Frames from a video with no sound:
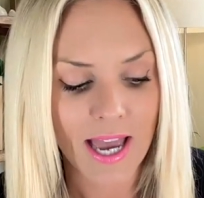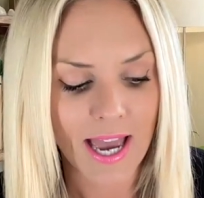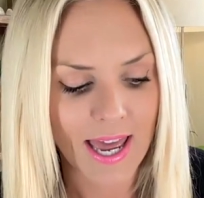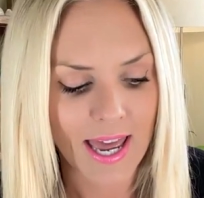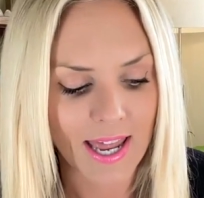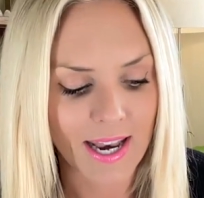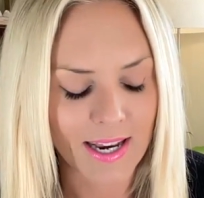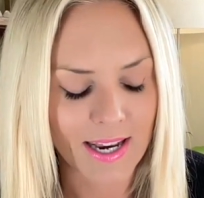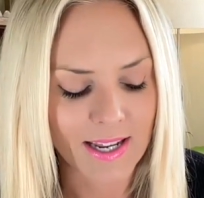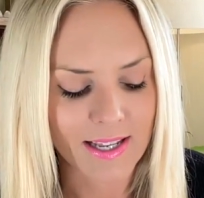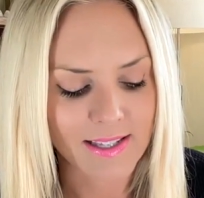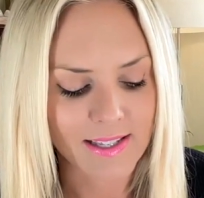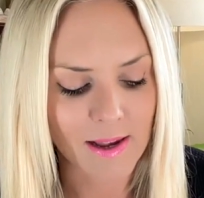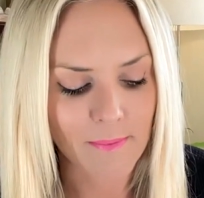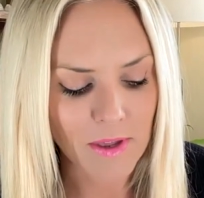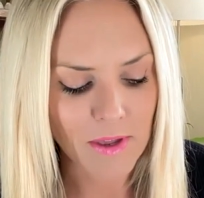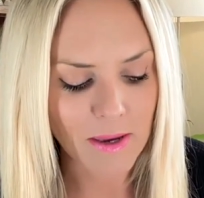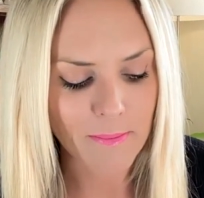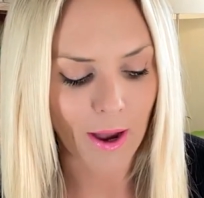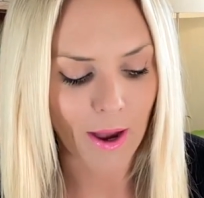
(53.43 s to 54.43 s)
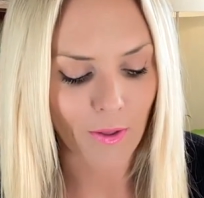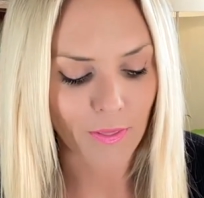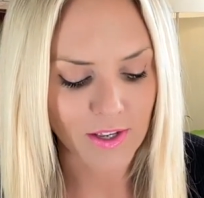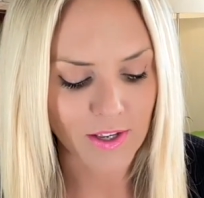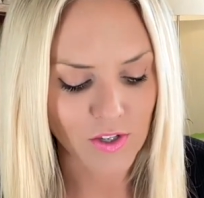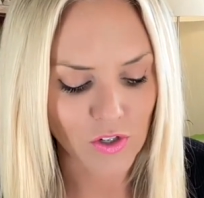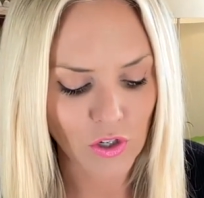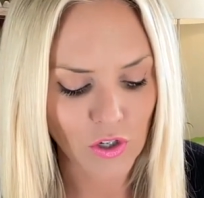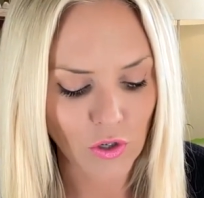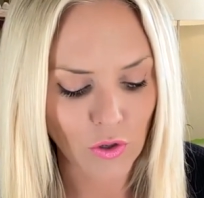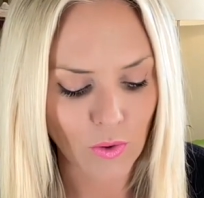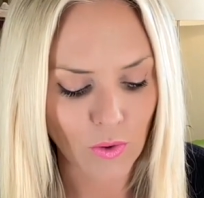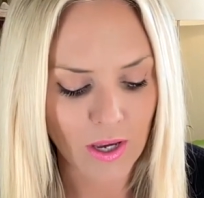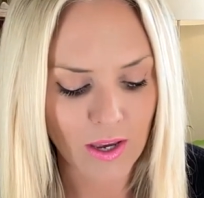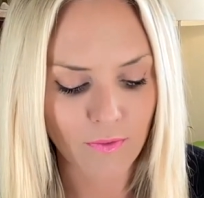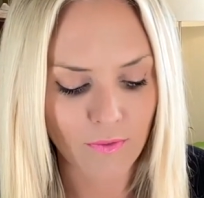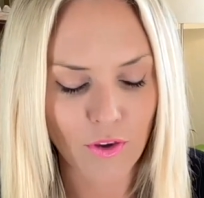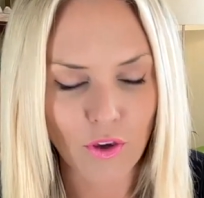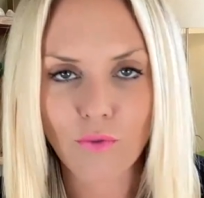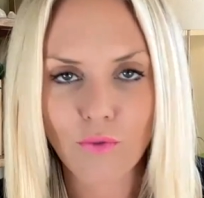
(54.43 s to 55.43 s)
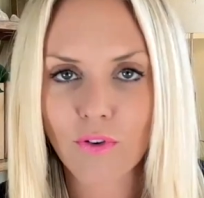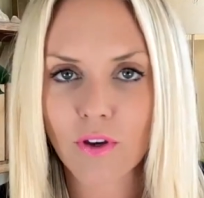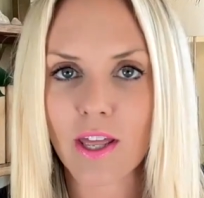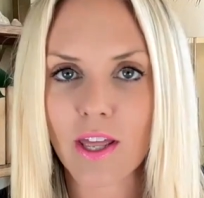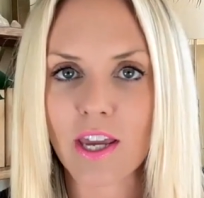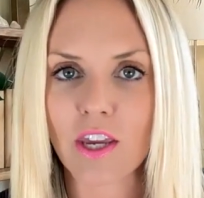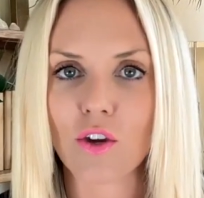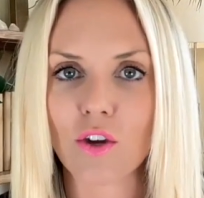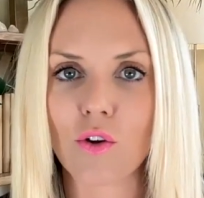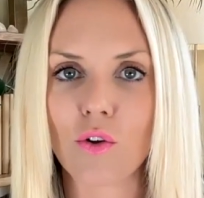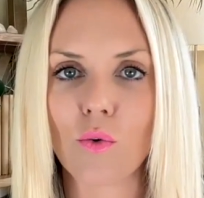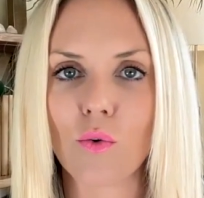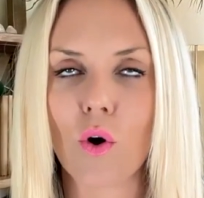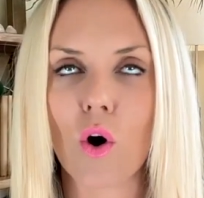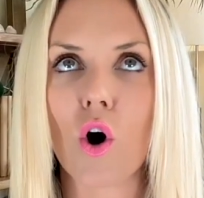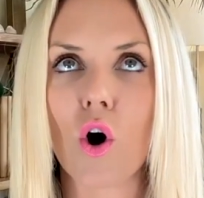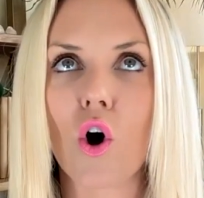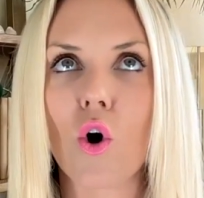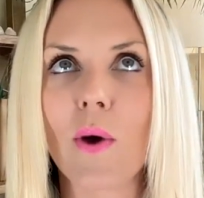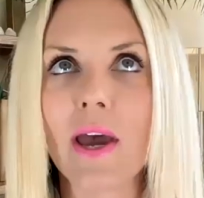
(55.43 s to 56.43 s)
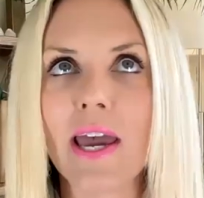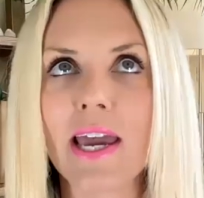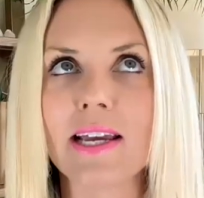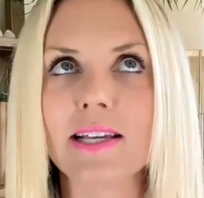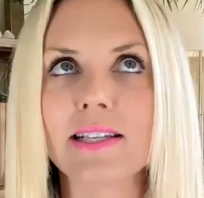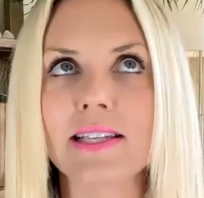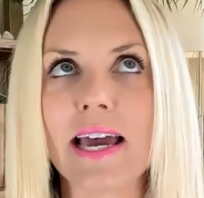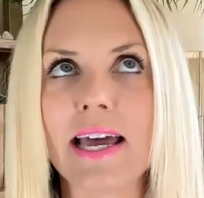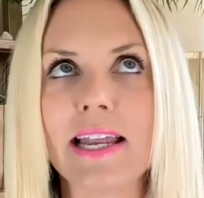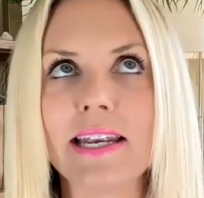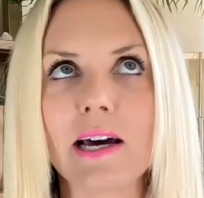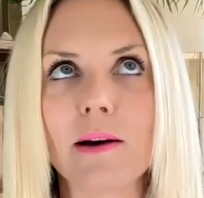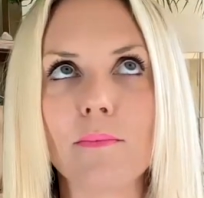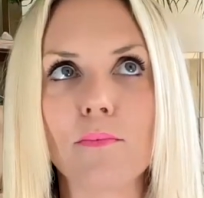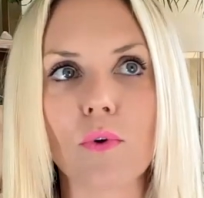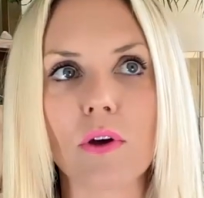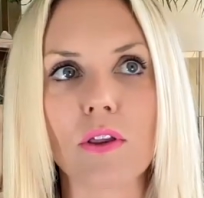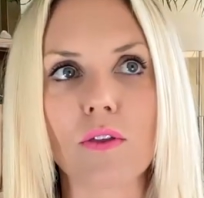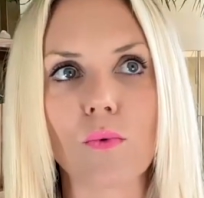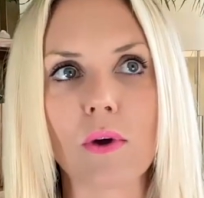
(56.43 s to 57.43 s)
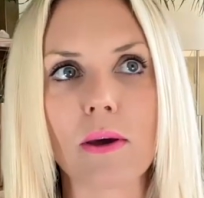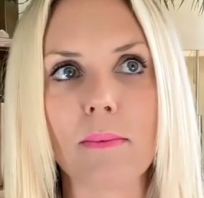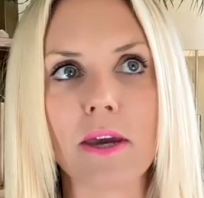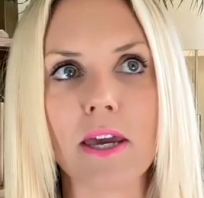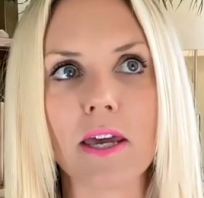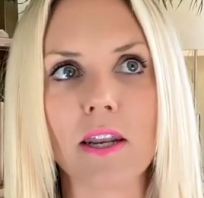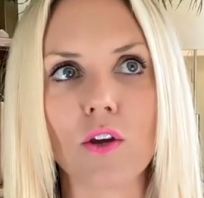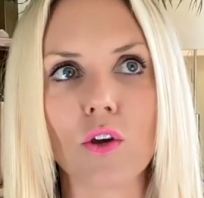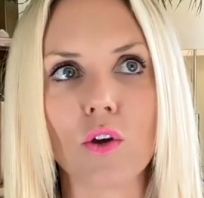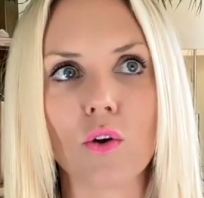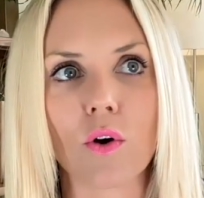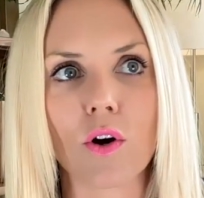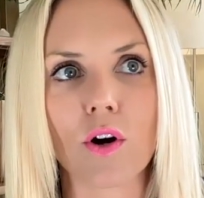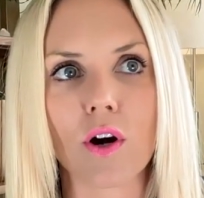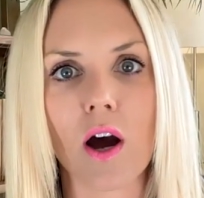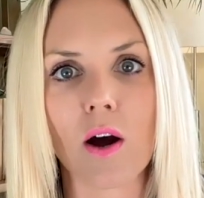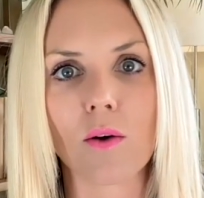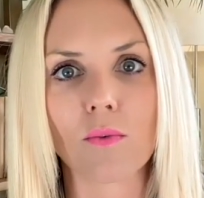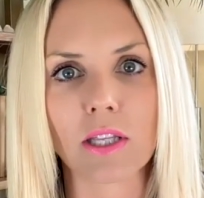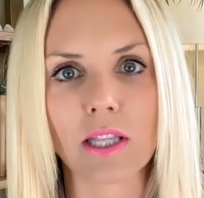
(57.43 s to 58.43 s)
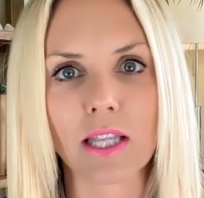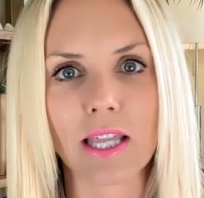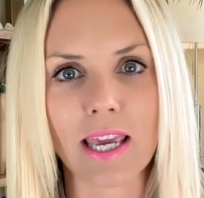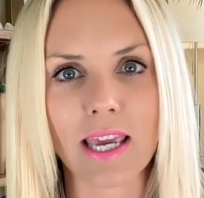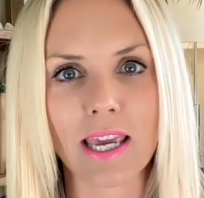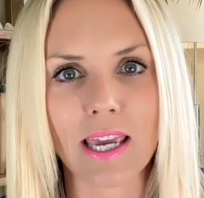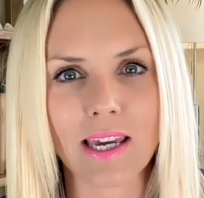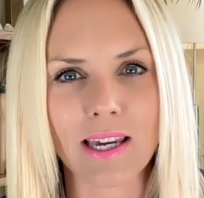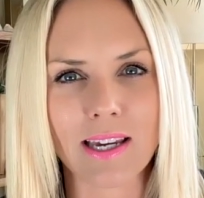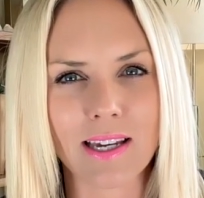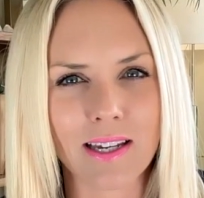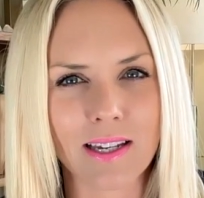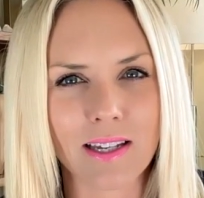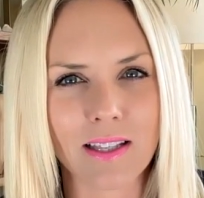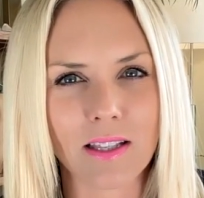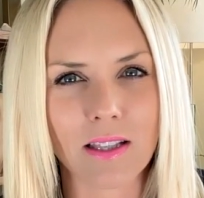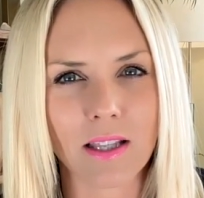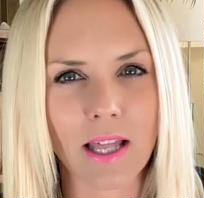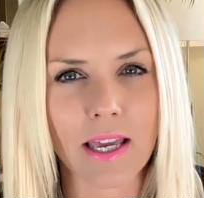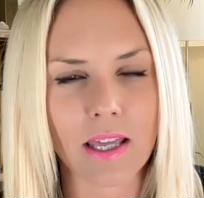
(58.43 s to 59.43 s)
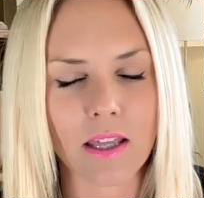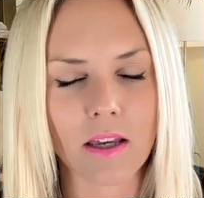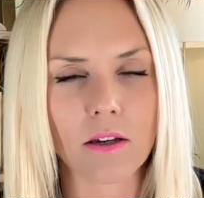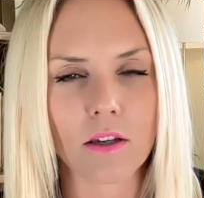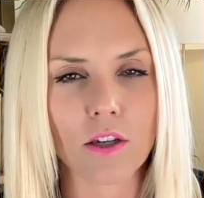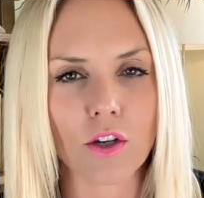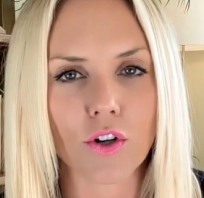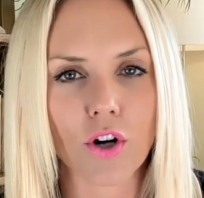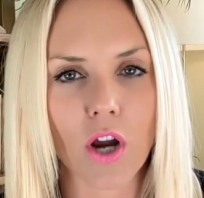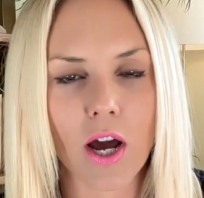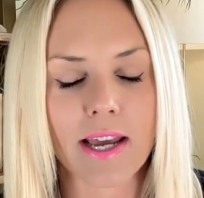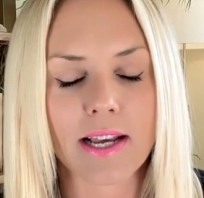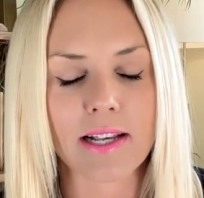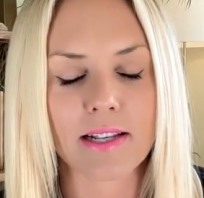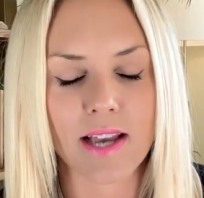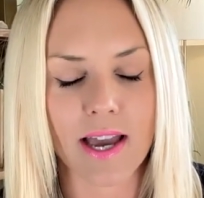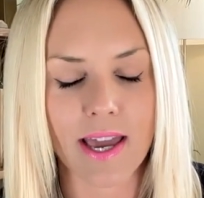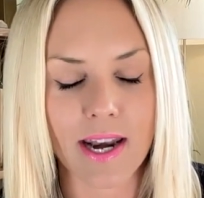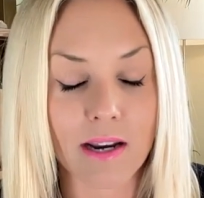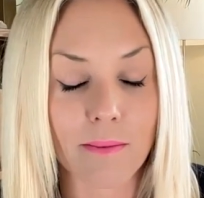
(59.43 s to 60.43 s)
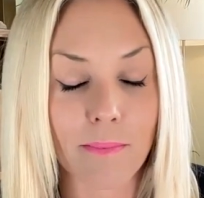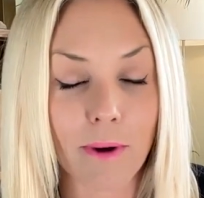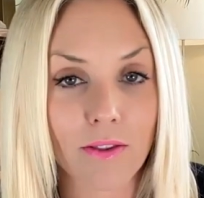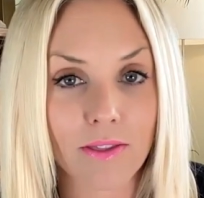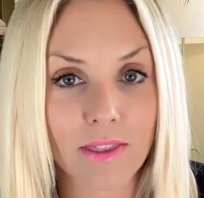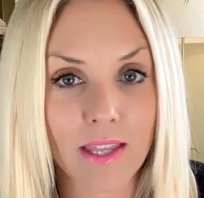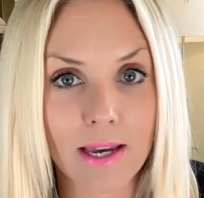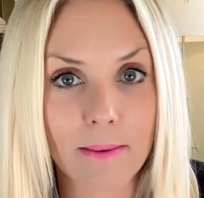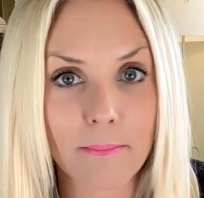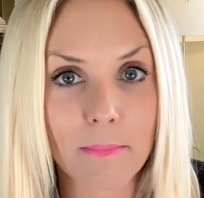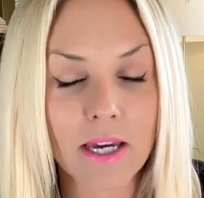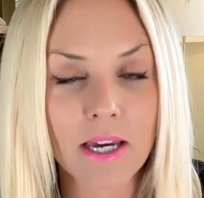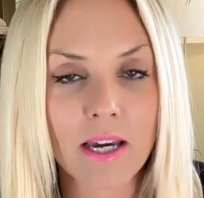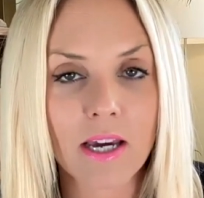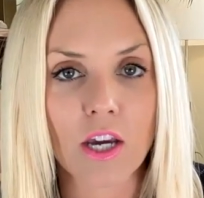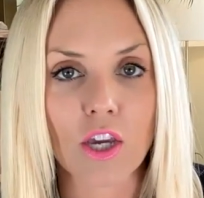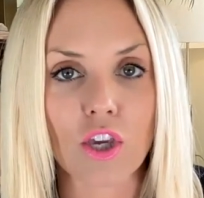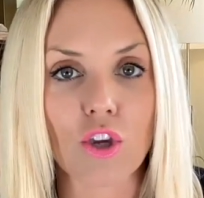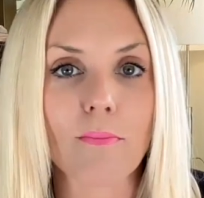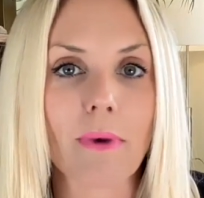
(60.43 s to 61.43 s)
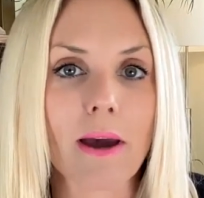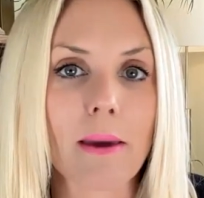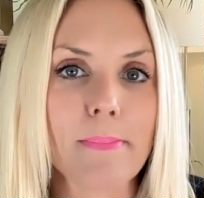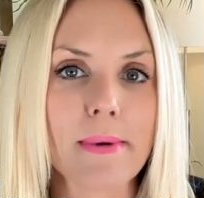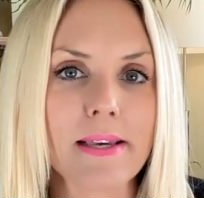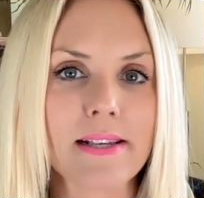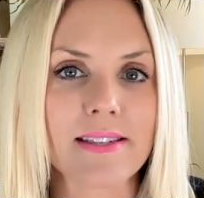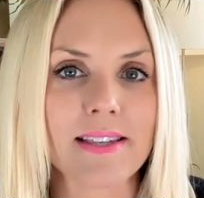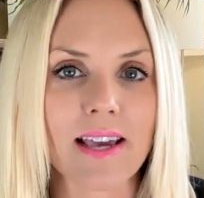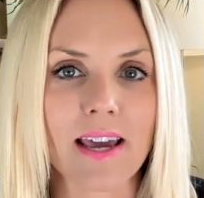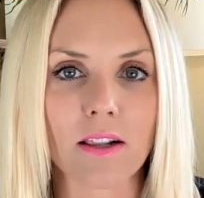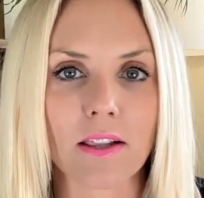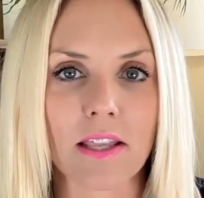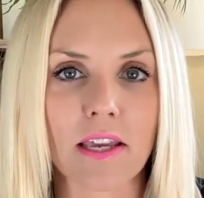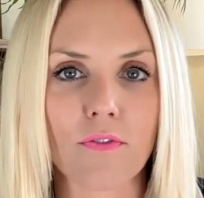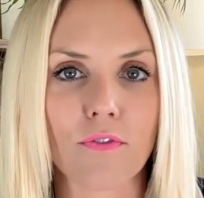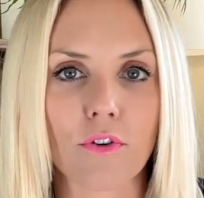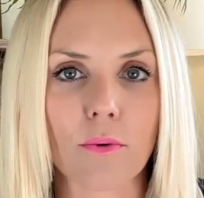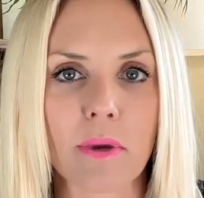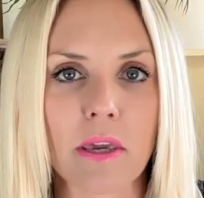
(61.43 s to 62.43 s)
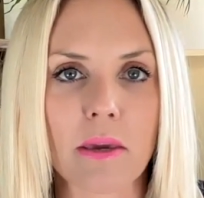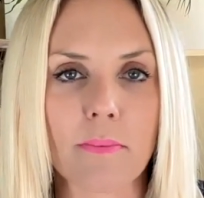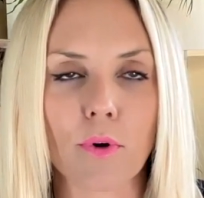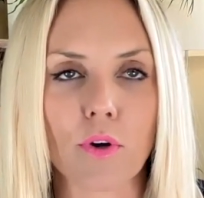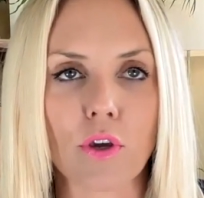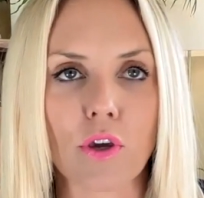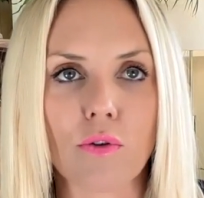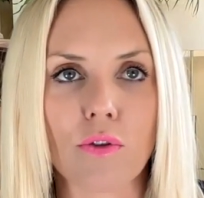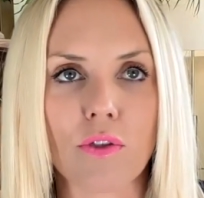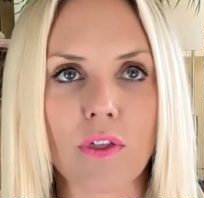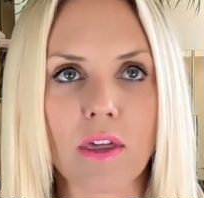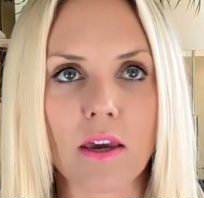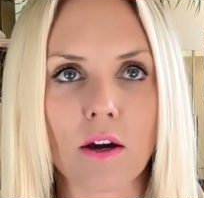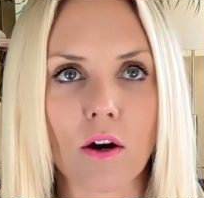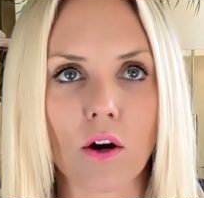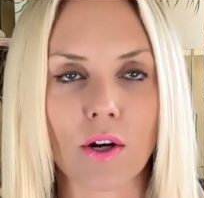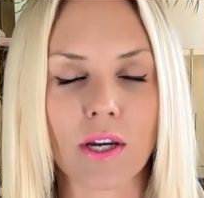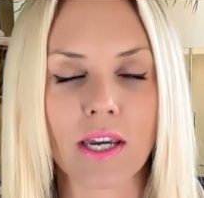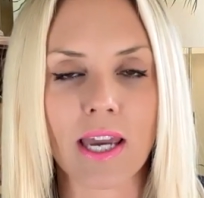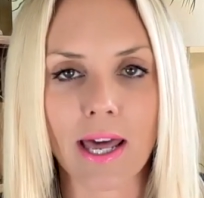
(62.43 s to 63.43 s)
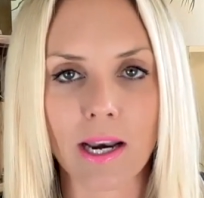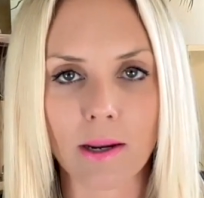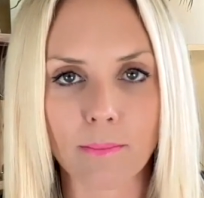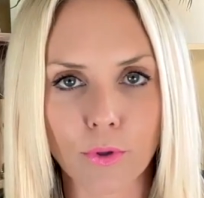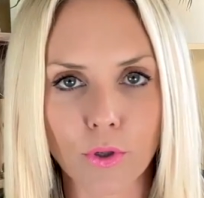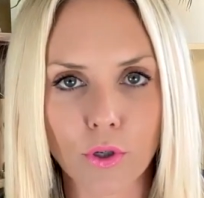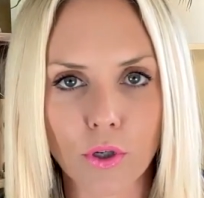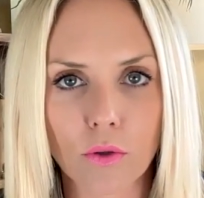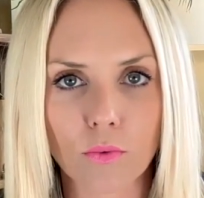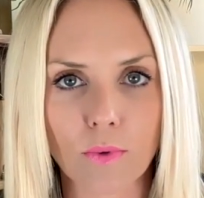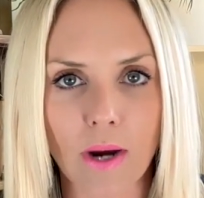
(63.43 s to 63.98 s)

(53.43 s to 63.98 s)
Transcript: And something about this too, if you feel like you always end up with women who are not really like you're not excited about them, you might be settling for people you think are gettable